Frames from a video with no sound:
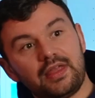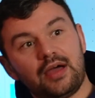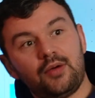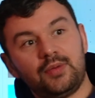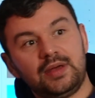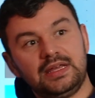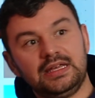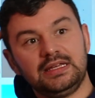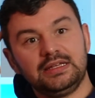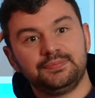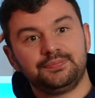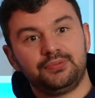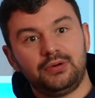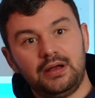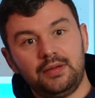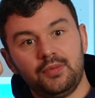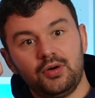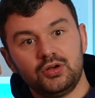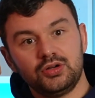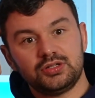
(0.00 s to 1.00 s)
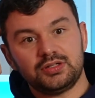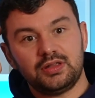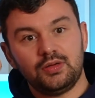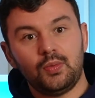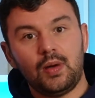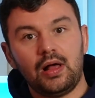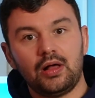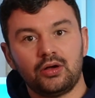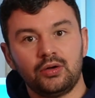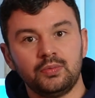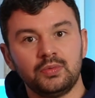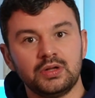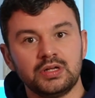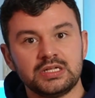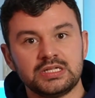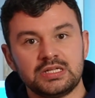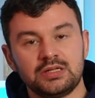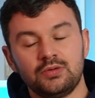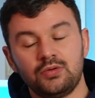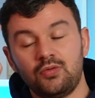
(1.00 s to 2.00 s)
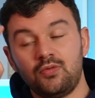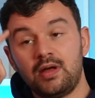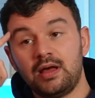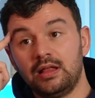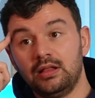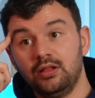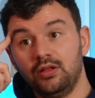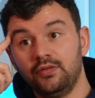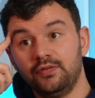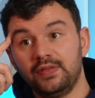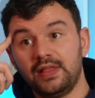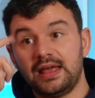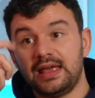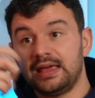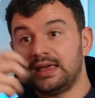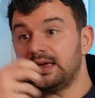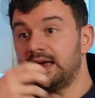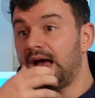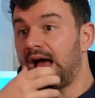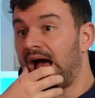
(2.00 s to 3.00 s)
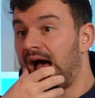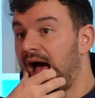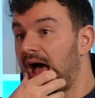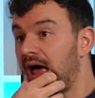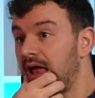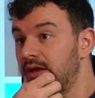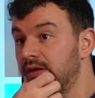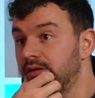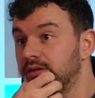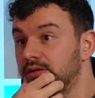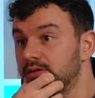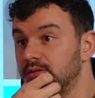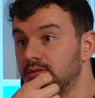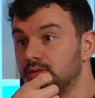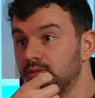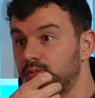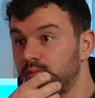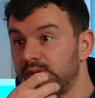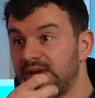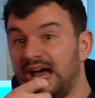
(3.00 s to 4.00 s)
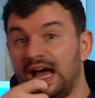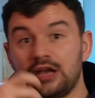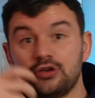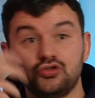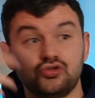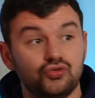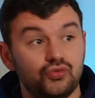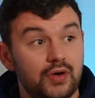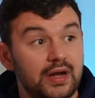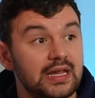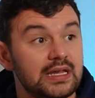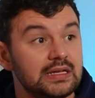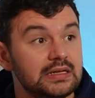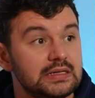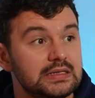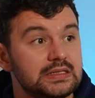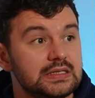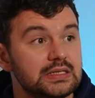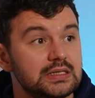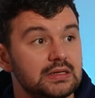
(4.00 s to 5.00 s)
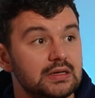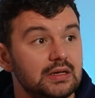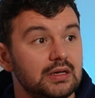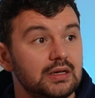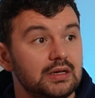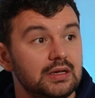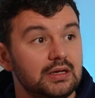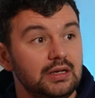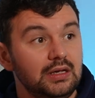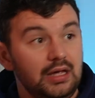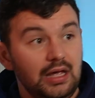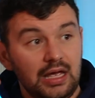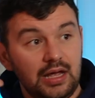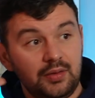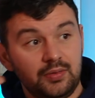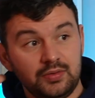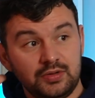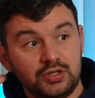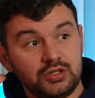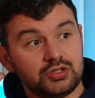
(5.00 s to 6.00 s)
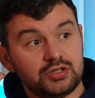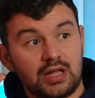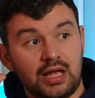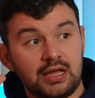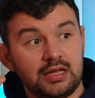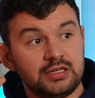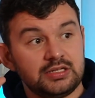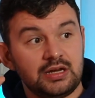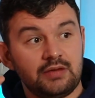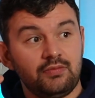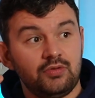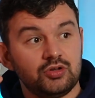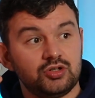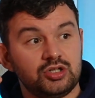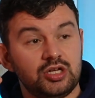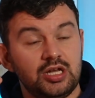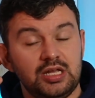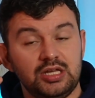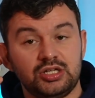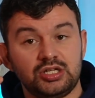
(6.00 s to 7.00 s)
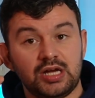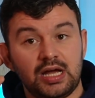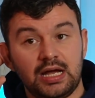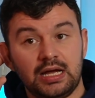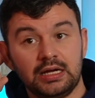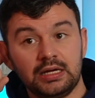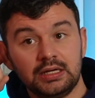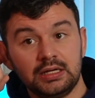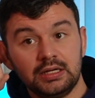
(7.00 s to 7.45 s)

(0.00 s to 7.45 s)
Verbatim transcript: And we pretty much they welcomed us and they were really lovely and we had drinks. It was just like general chit chat.